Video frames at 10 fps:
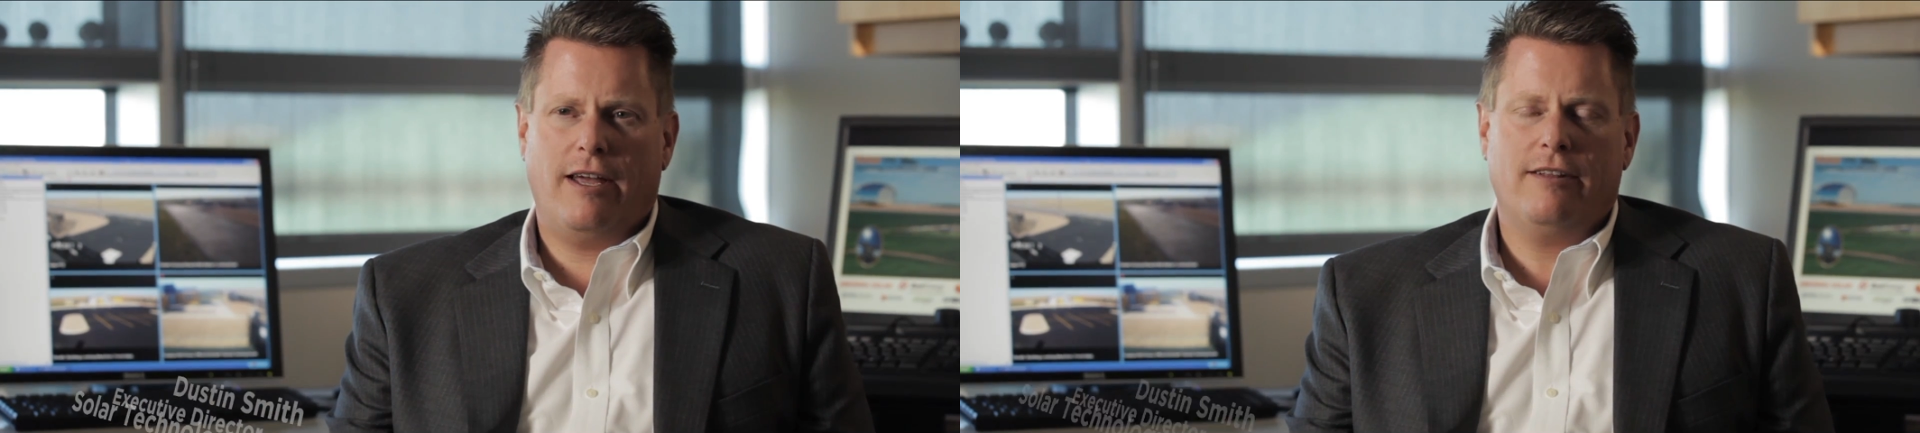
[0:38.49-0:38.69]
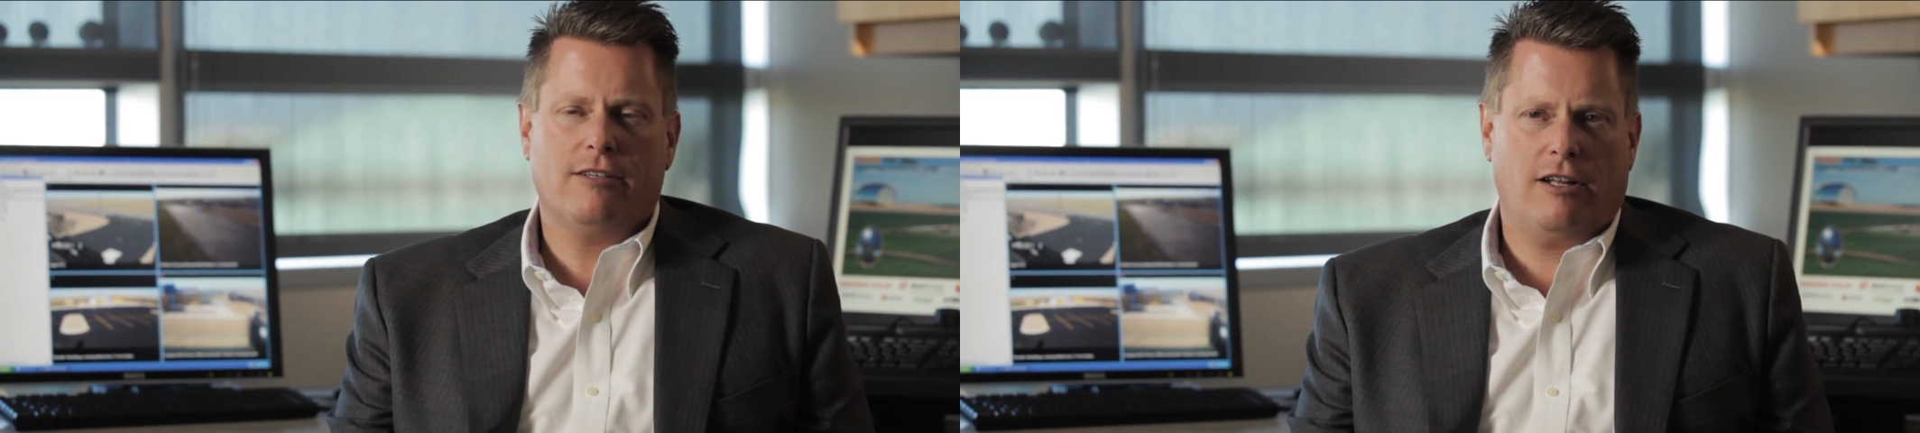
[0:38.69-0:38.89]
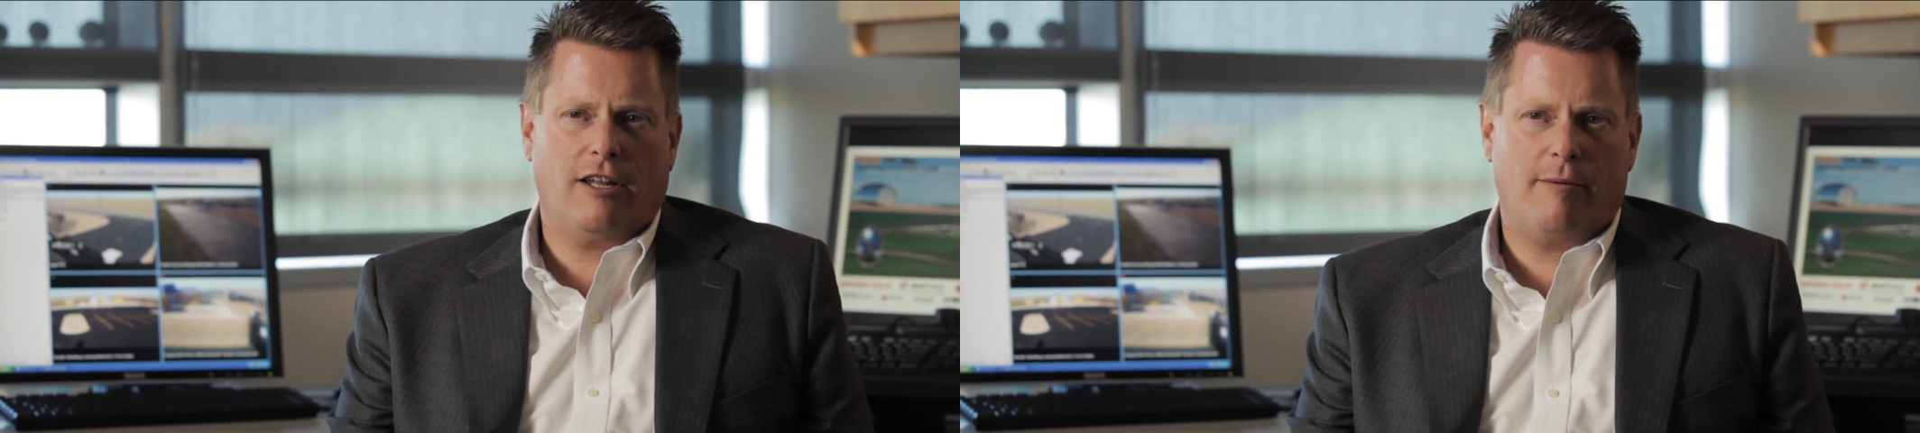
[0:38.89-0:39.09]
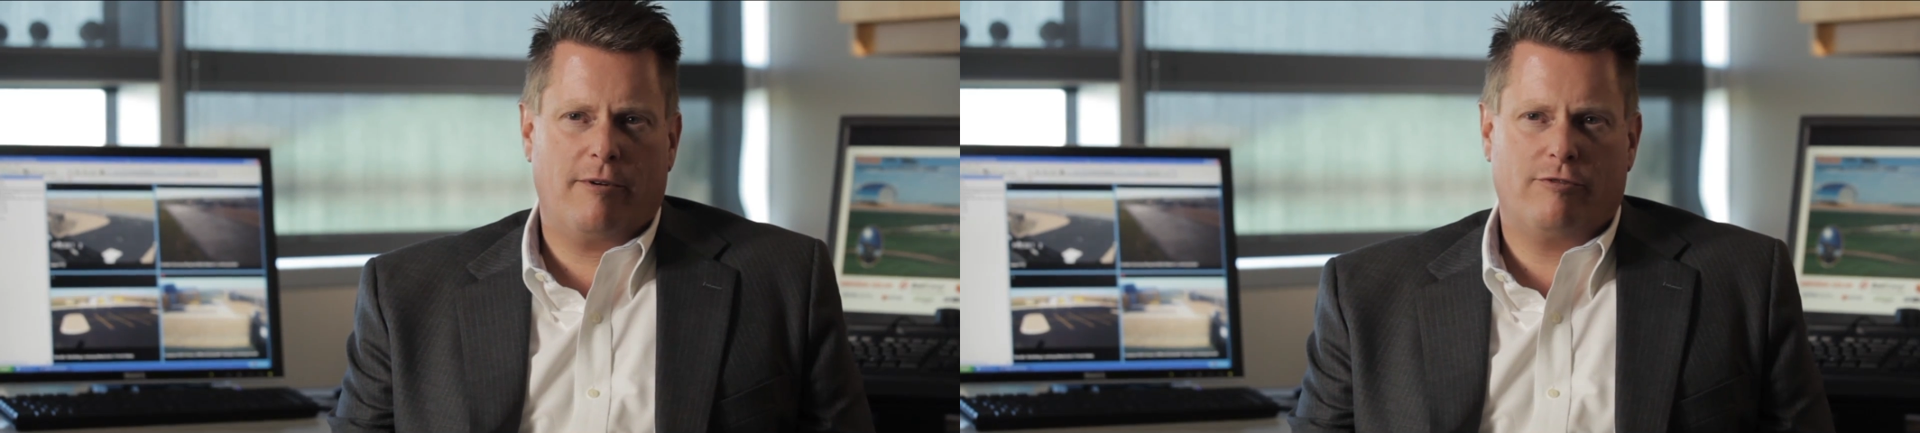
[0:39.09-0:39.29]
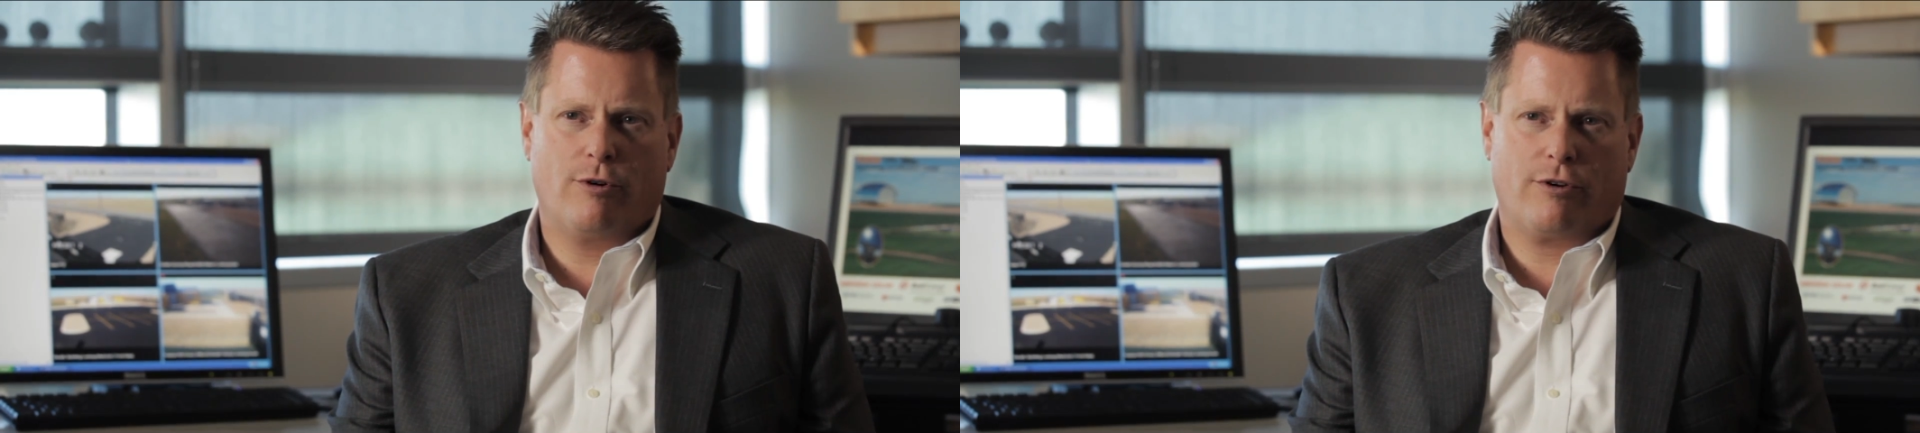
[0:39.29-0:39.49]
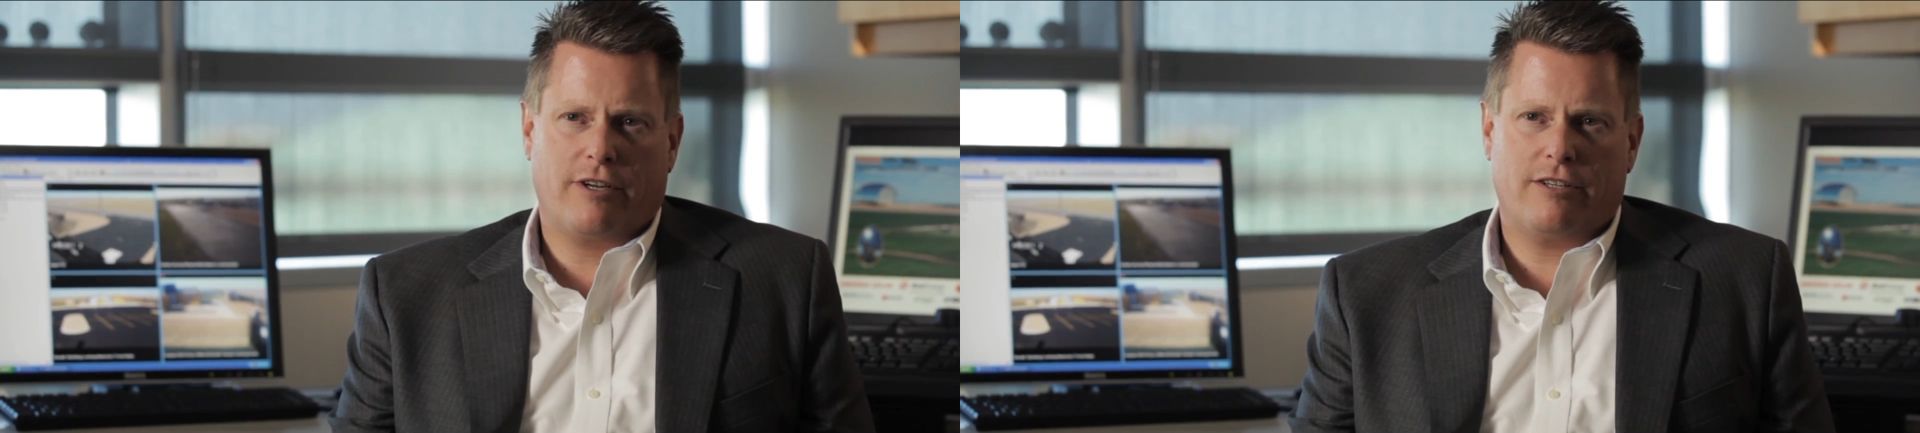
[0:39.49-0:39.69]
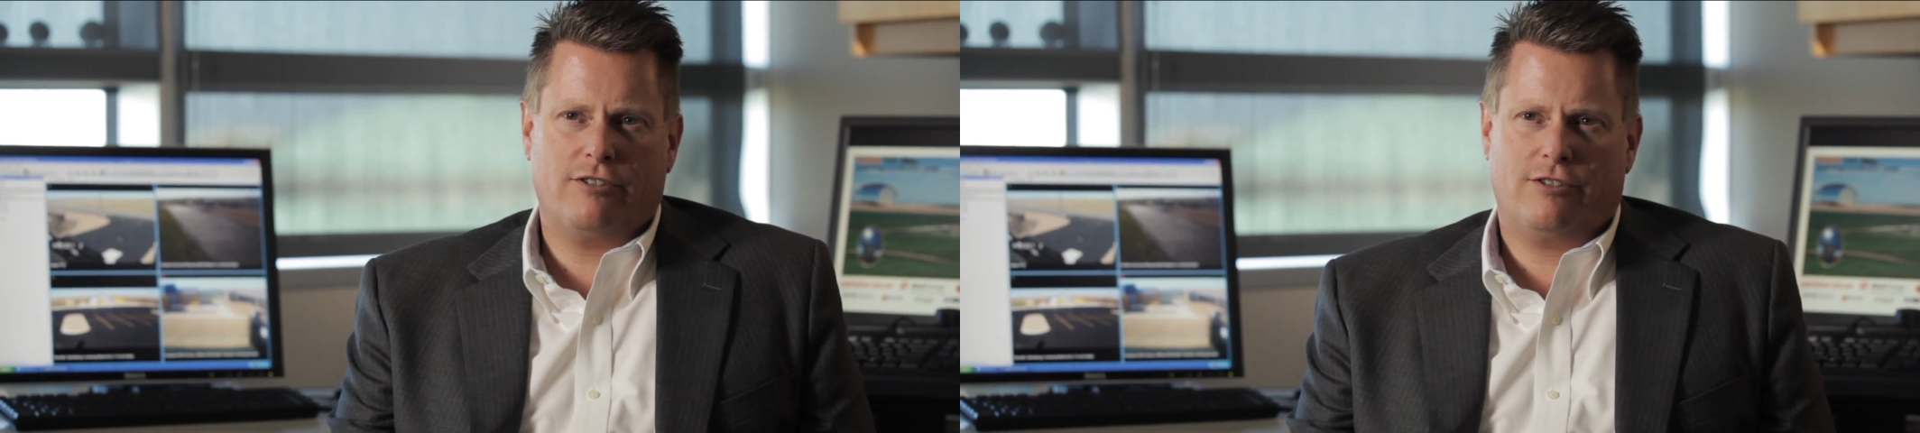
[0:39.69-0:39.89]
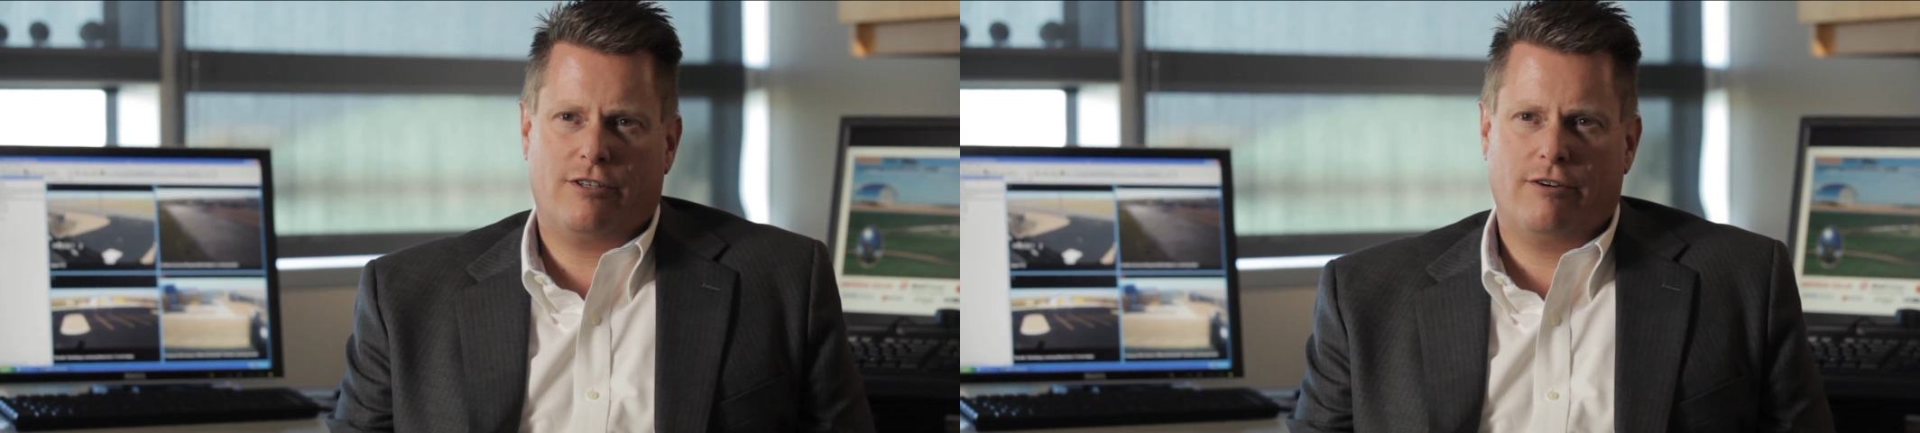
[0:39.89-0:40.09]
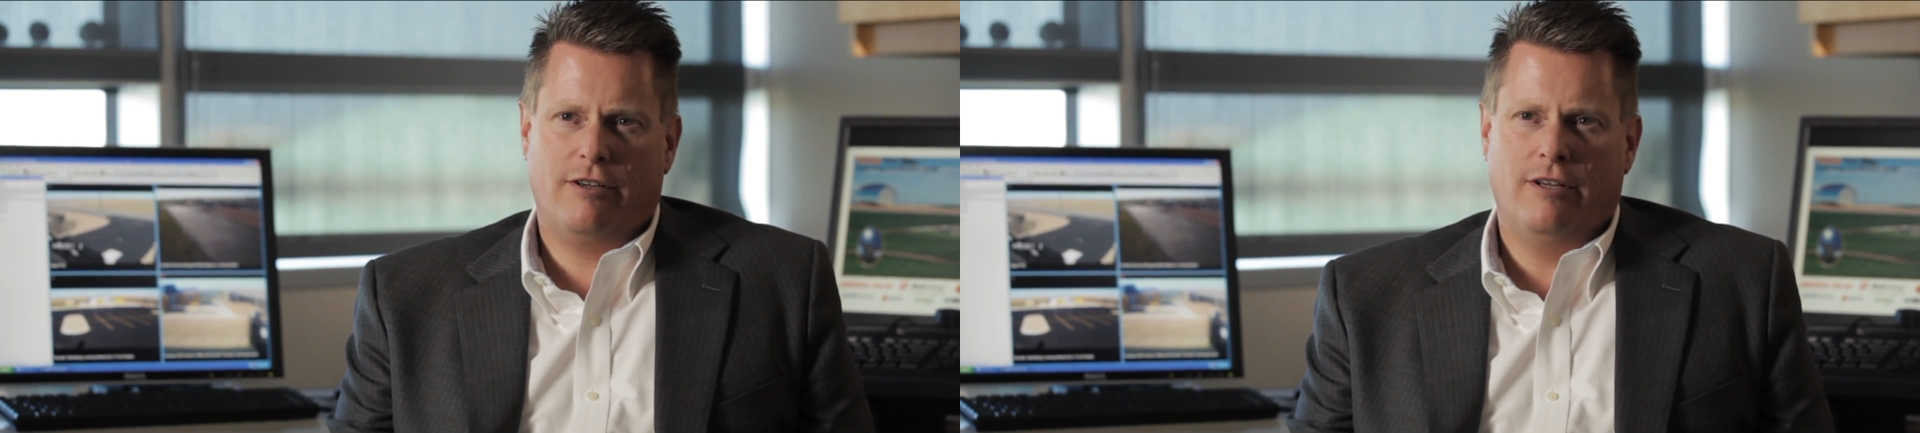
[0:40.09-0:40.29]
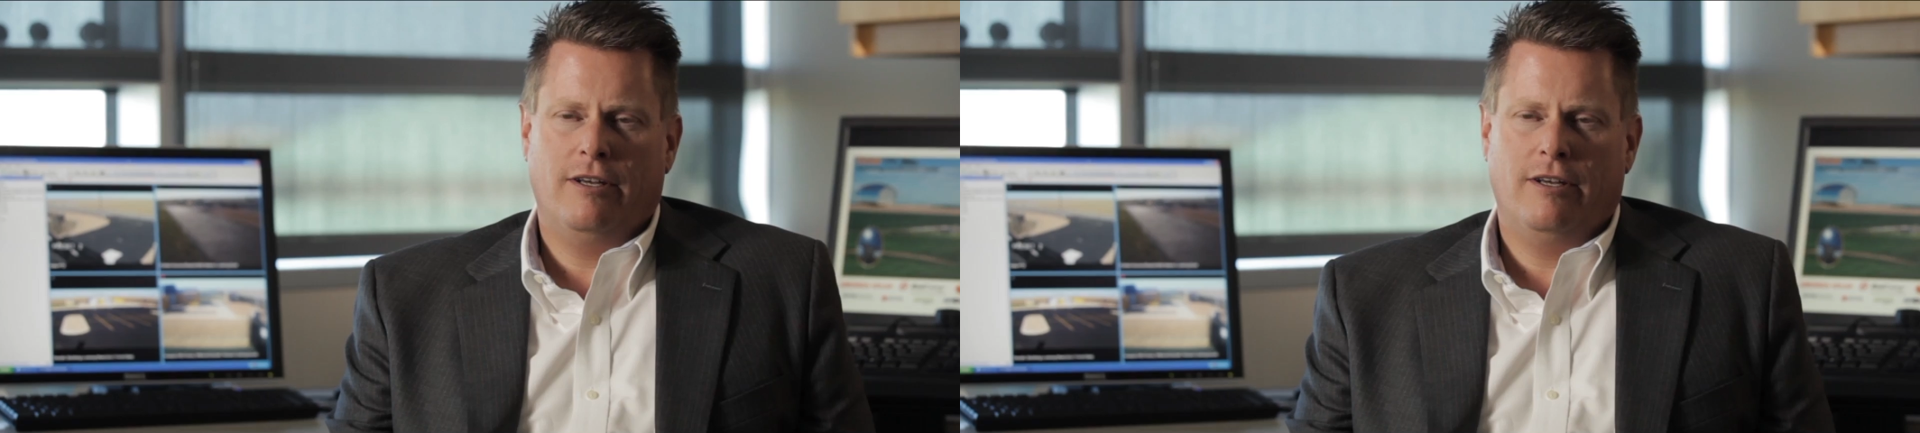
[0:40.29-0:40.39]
and the collaborative work necessary